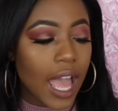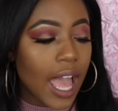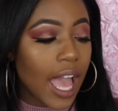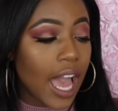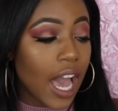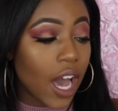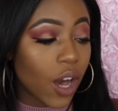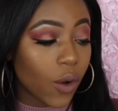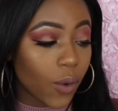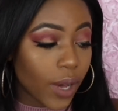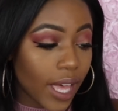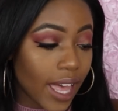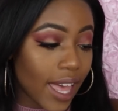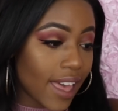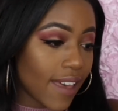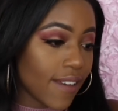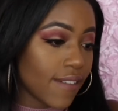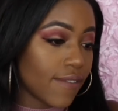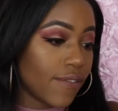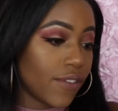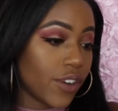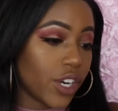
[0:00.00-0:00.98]

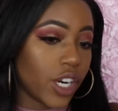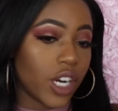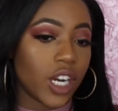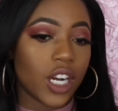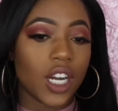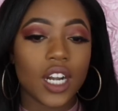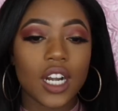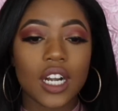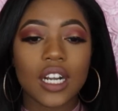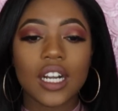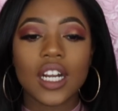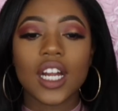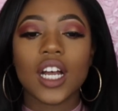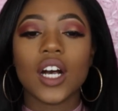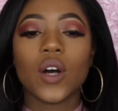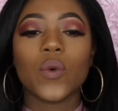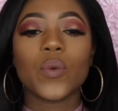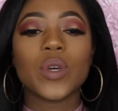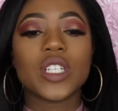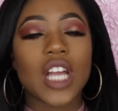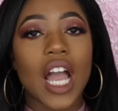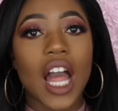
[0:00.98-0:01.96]
However,
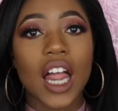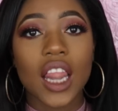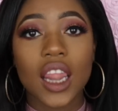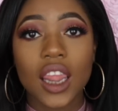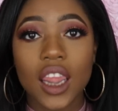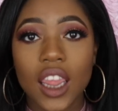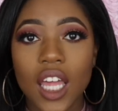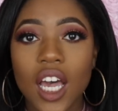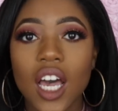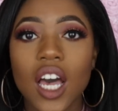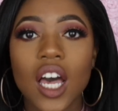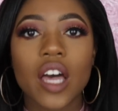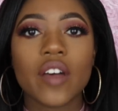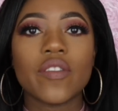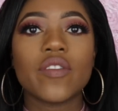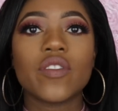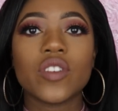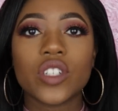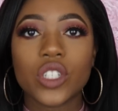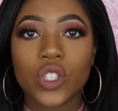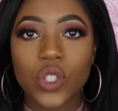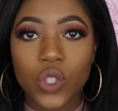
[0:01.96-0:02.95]
which I love